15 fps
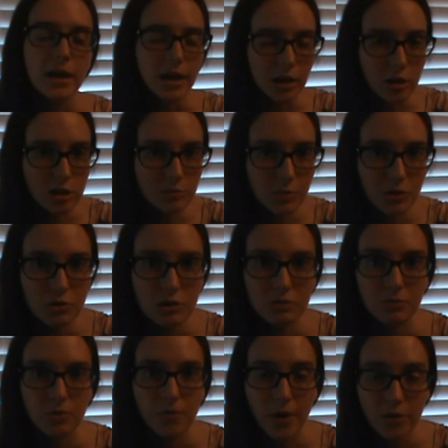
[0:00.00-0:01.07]
It'll also be
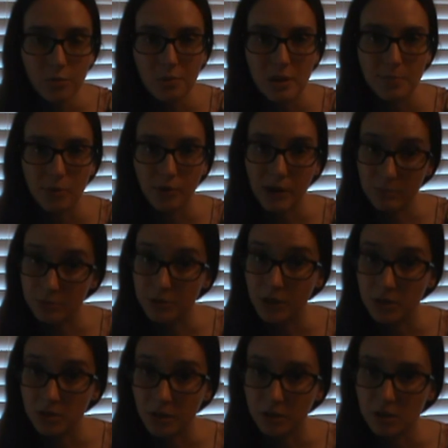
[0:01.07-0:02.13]
useful if other people are able to
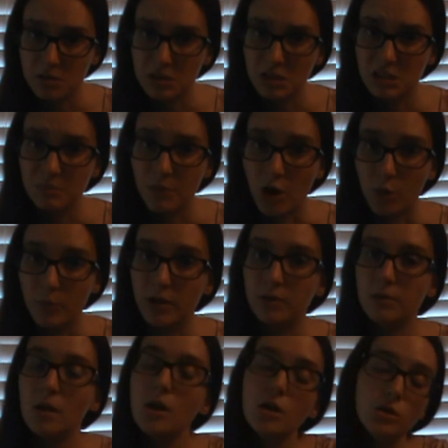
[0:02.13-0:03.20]
conduct this experiment.
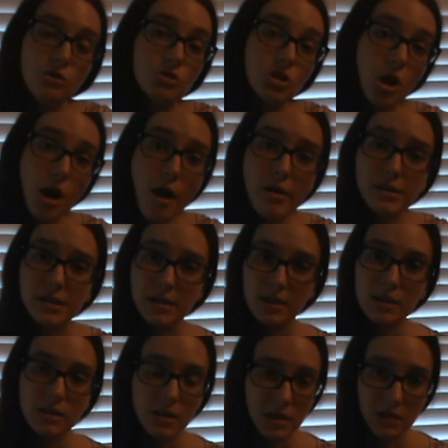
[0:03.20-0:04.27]
You saw how I did
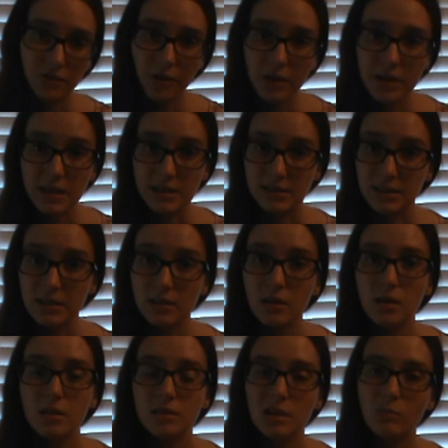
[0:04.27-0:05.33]
it, it's very easy,
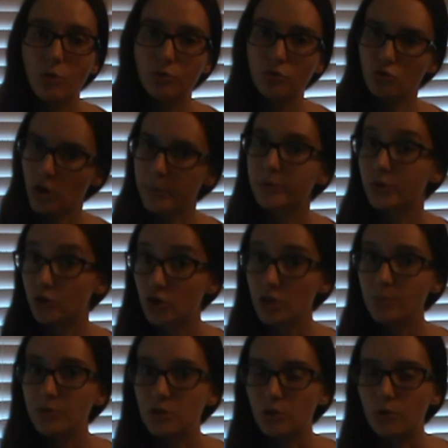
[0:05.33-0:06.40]
the ammonia drops are
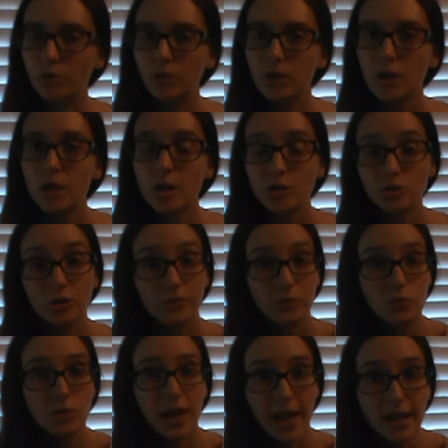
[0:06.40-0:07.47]
cheap too. So if
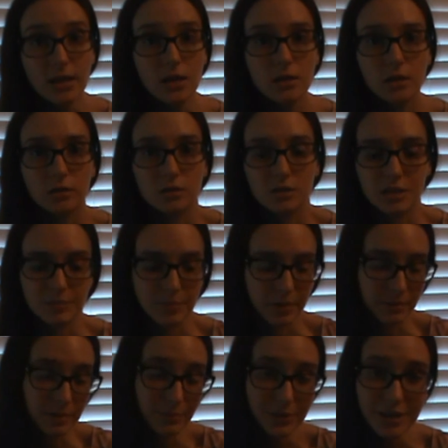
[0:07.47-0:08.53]
you can conduct this
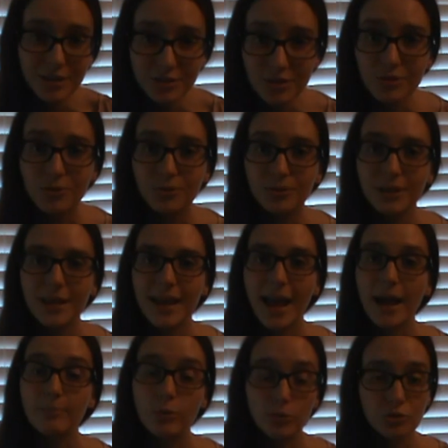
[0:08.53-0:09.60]
experiment, please do,
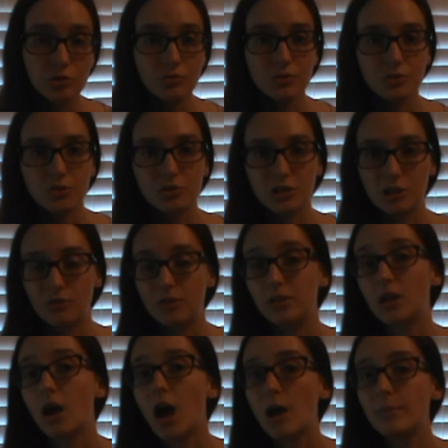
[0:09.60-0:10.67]
and post the results either in the
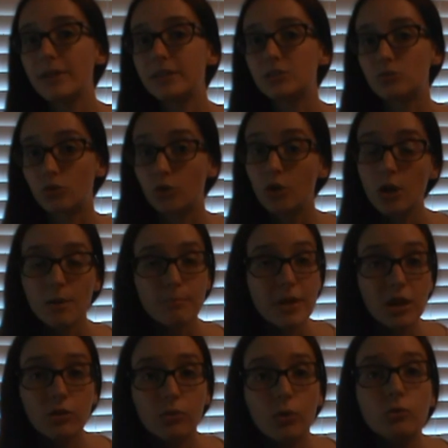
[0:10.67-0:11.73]
comments or
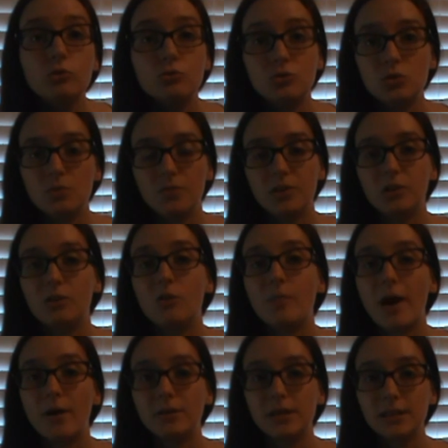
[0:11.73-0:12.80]
make your own YouTube video
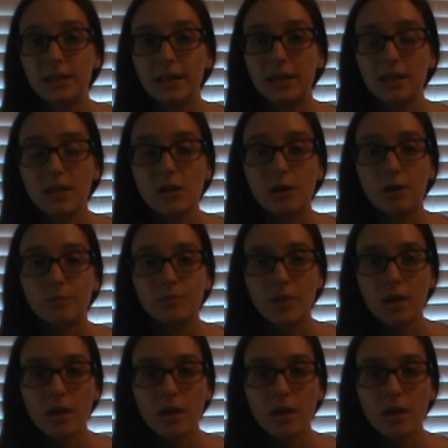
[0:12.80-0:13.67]
about it and link it here.